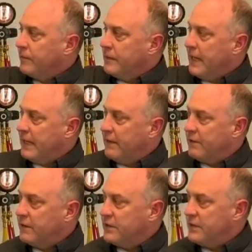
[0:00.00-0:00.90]
Negative,
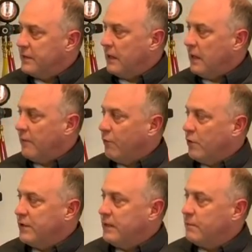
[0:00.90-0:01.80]
uh,
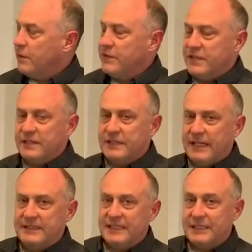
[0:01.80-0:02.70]

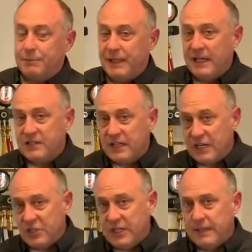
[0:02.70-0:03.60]
14.696
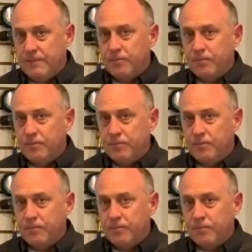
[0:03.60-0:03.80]
PSIG.